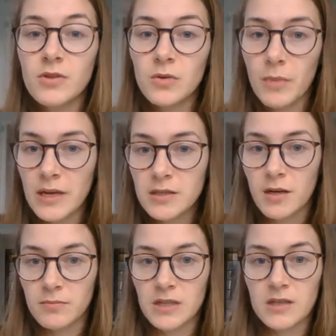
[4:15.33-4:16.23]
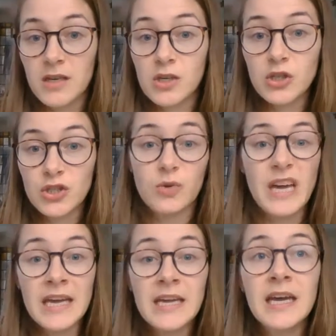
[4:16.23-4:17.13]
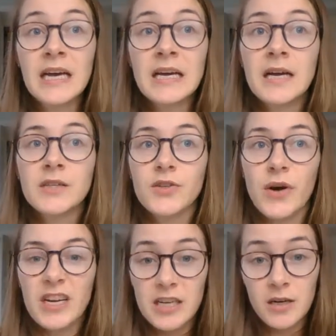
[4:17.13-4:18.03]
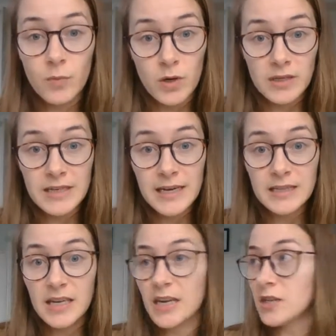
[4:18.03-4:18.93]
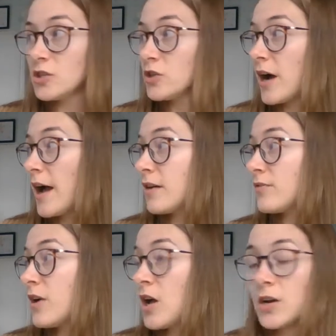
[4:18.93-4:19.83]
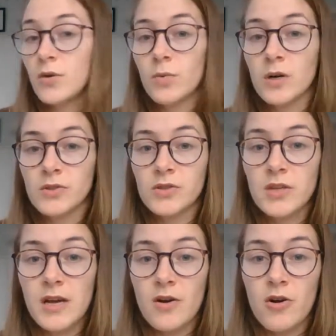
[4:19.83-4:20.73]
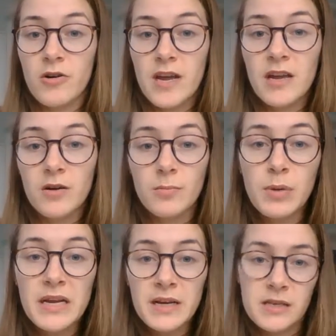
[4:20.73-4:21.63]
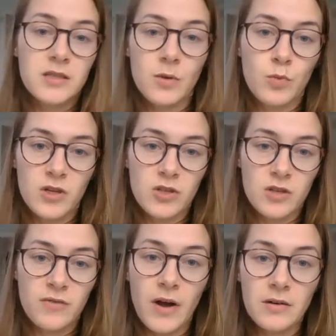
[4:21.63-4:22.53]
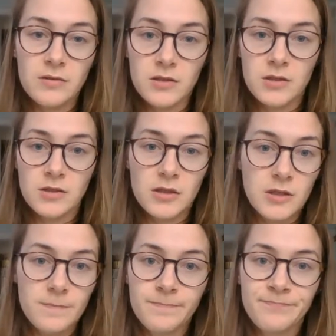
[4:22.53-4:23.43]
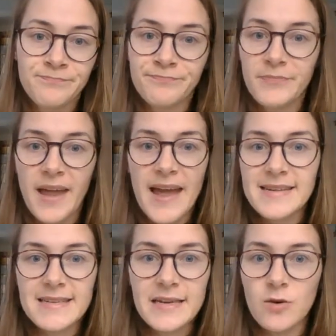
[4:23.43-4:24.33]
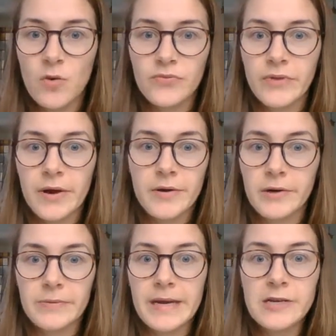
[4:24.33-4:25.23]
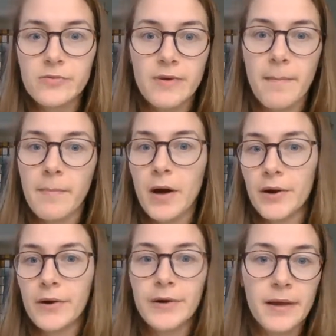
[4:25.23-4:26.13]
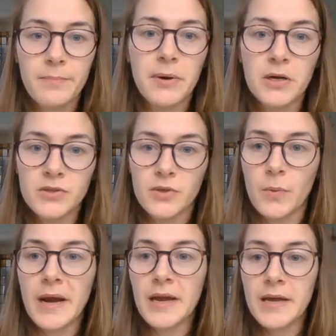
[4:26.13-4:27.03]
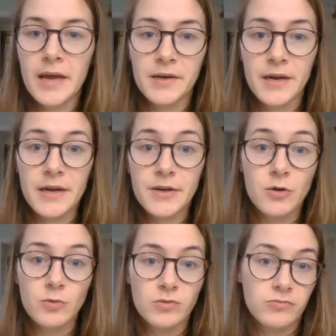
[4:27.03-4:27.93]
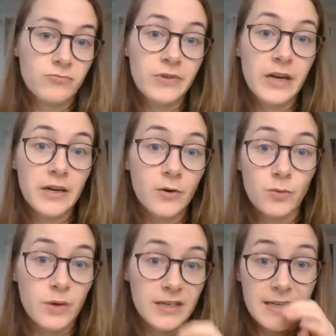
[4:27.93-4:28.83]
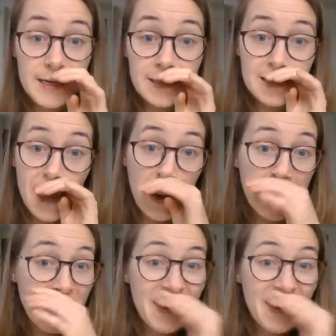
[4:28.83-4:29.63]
to make something that looks okay. So I didn't want that. And you have the ones that are incomplete, that someone just found on the attic of their great grandmother that passed away, and they don't really know what it is, and